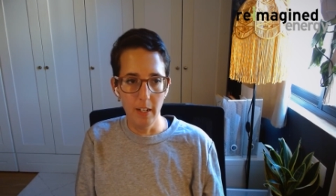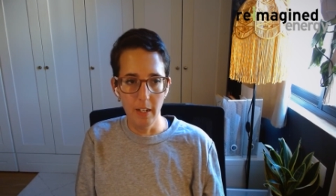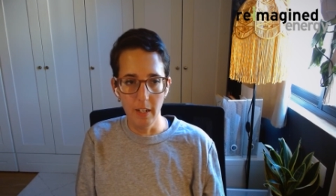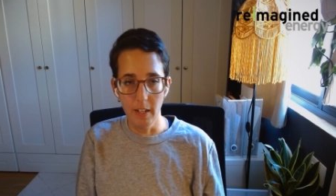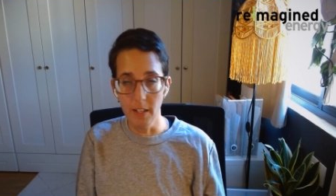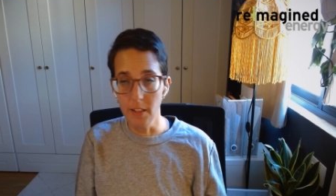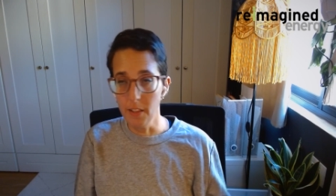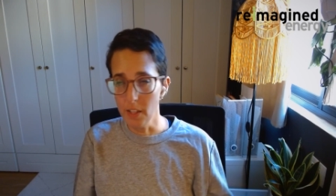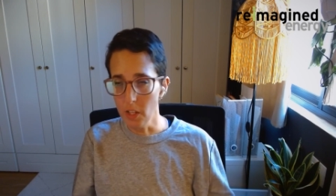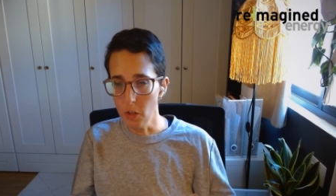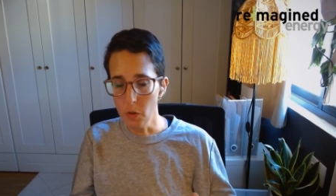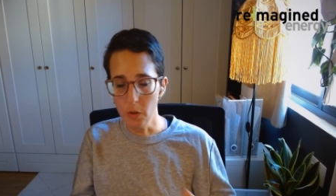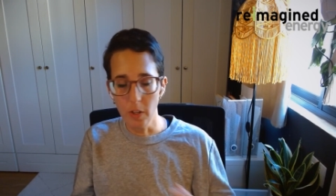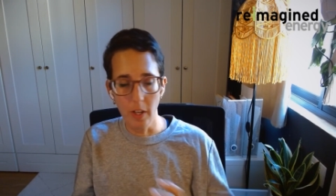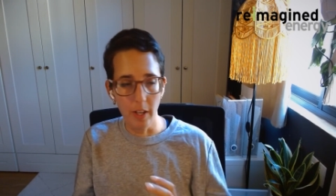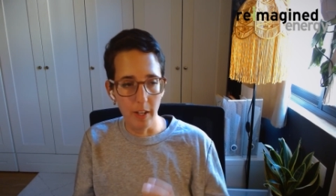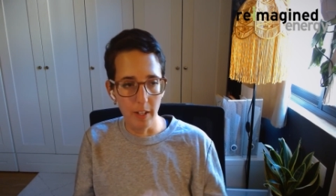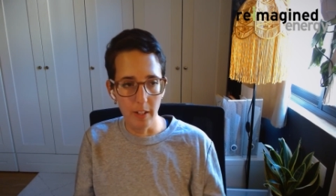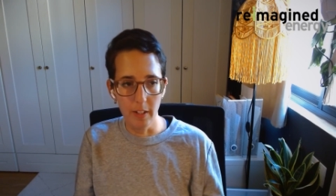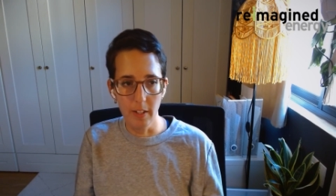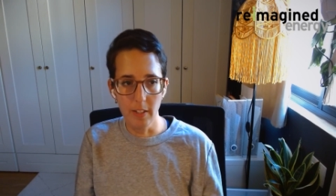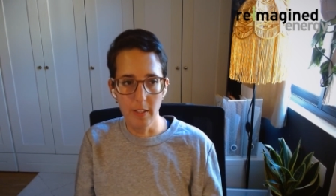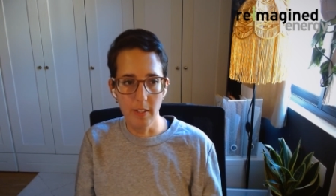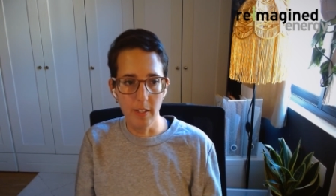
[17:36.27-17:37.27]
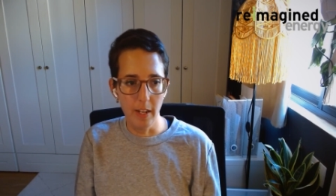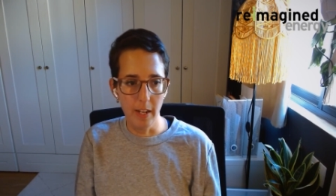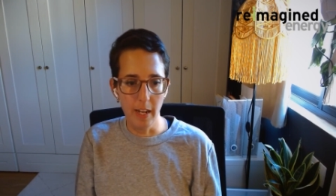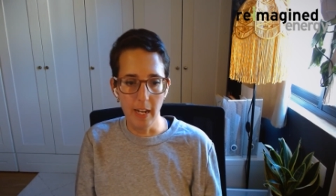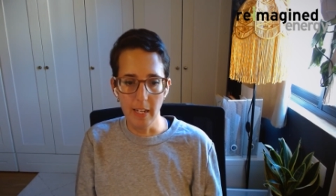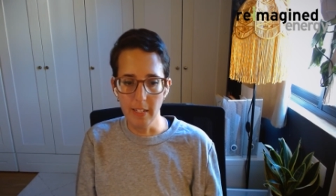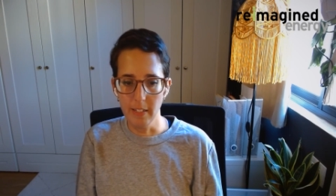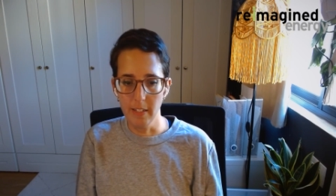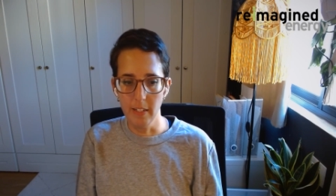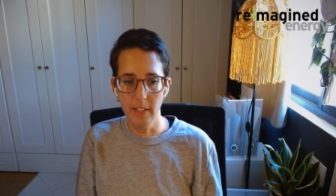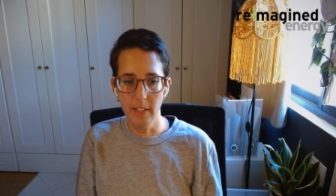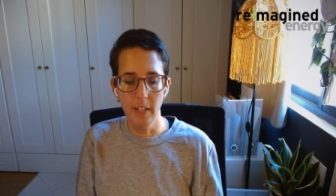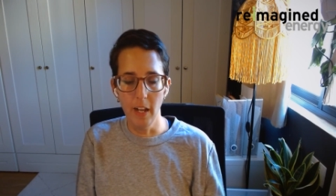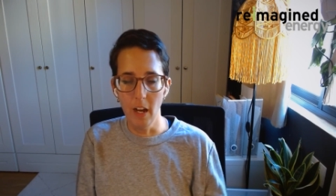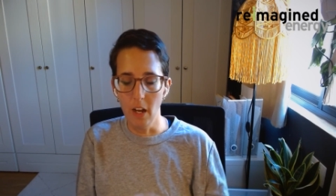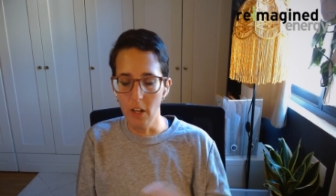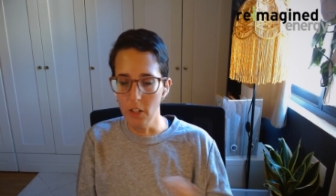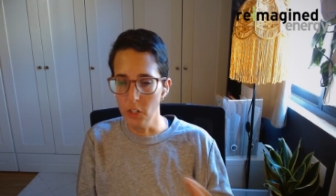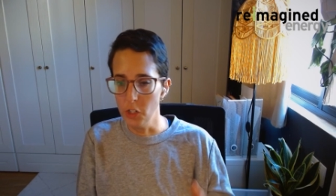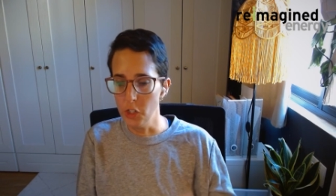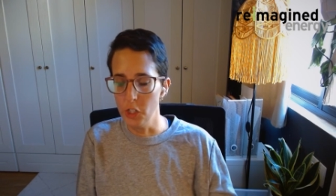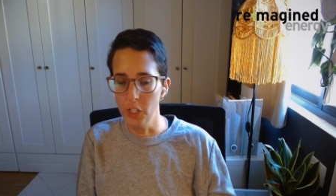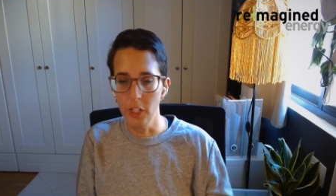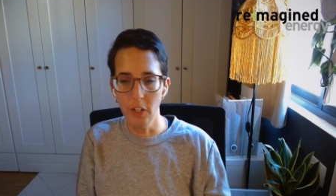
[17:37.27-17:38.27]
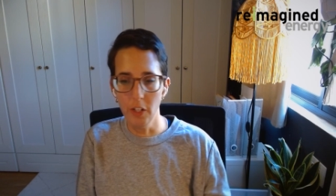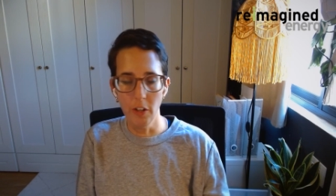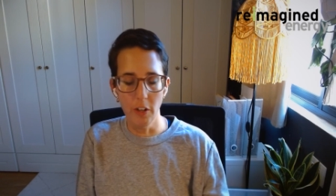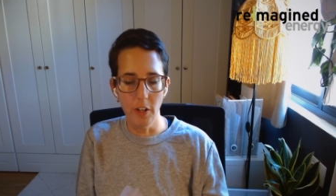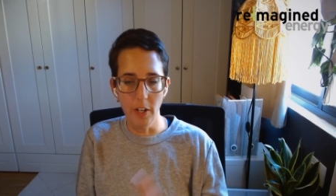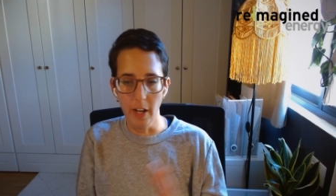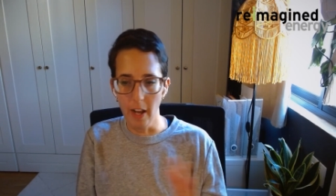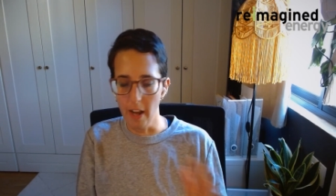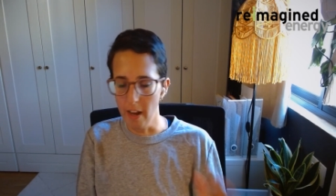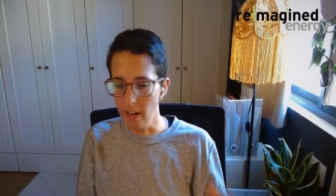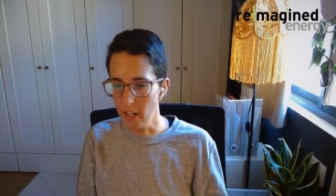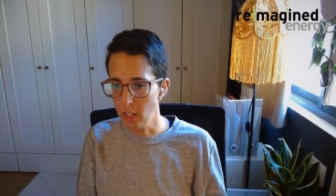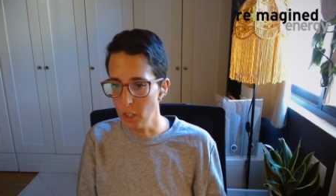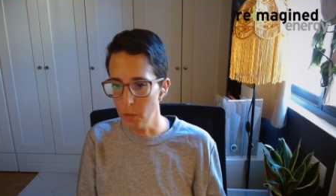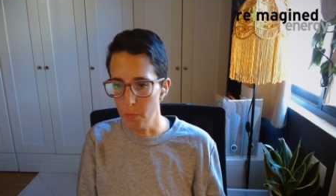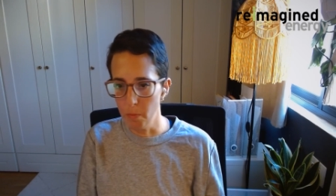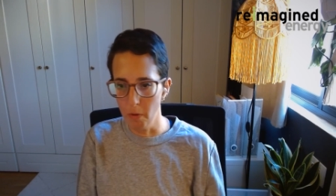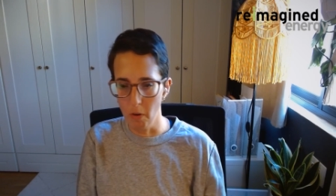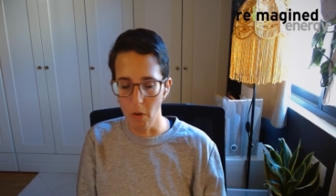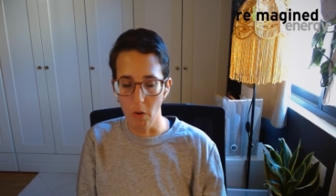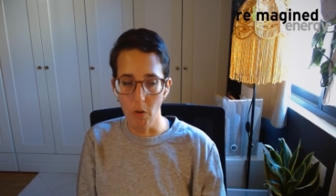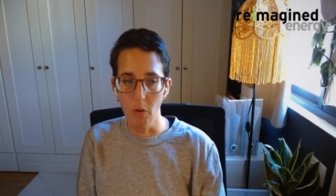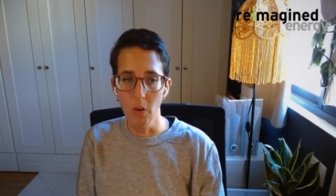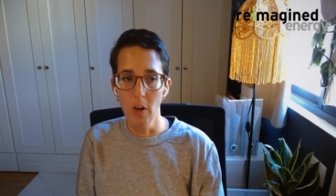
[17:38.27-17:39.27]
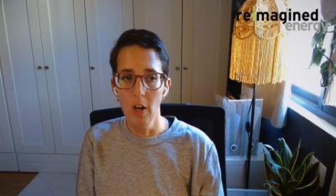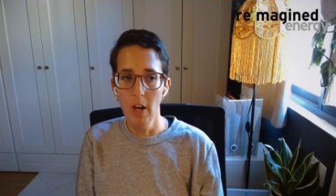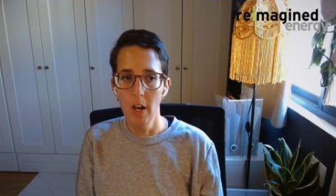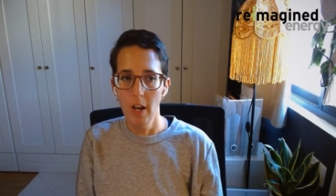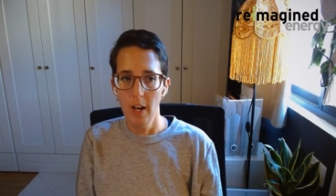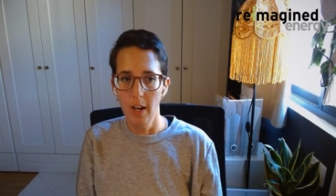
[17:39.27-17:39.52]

in the UK, let's say, as an ENGIE or an Axpo.